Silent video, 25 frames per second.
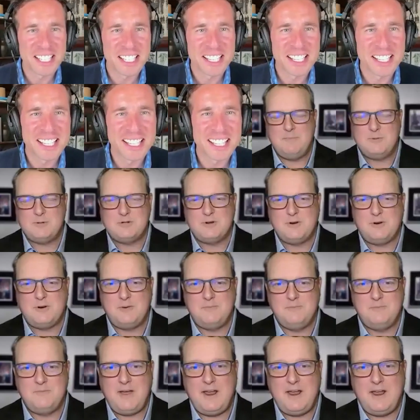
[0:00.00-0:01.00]
Yep,
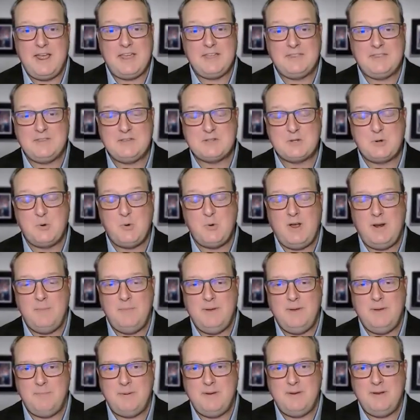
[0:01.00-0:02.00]
sure. I get this quite a
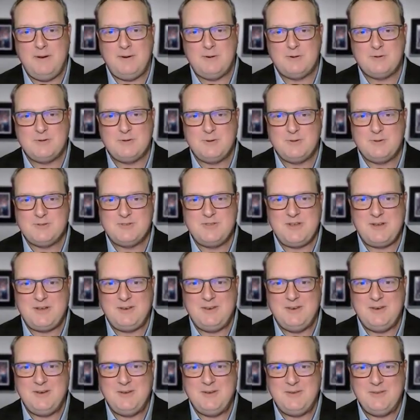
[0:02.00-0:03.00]
bit, Peter, so it's
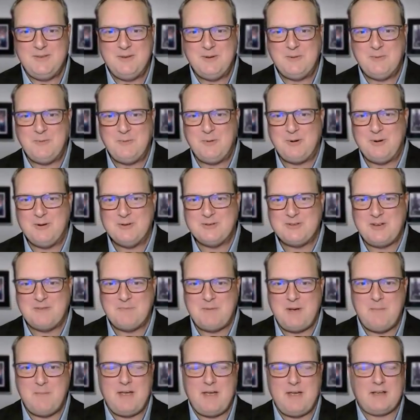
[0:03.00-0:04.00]
no worries off
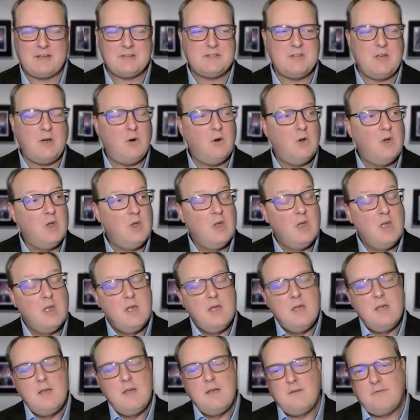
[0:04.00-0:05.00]
my back. So
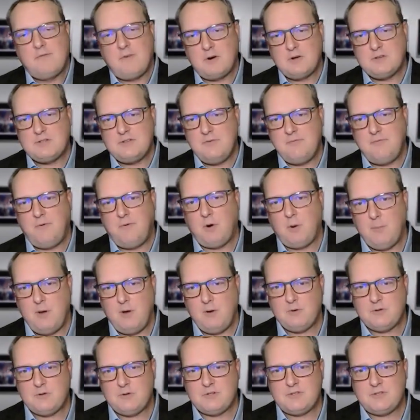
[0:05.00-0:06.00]
first and
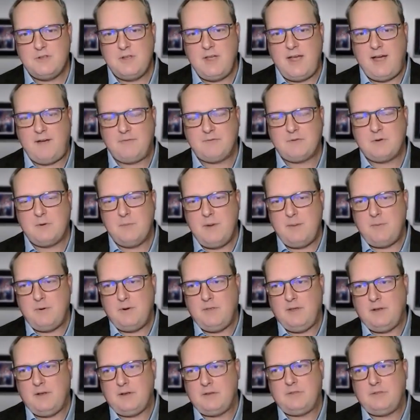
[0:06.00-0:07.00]
foremost, you have to
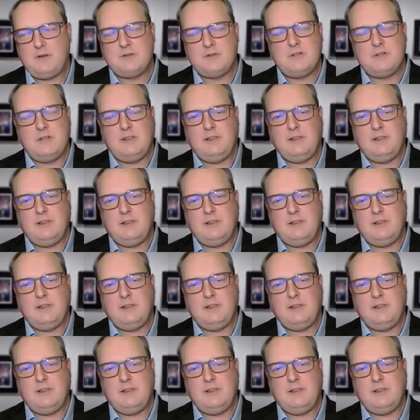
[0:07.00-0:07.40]
remember there's a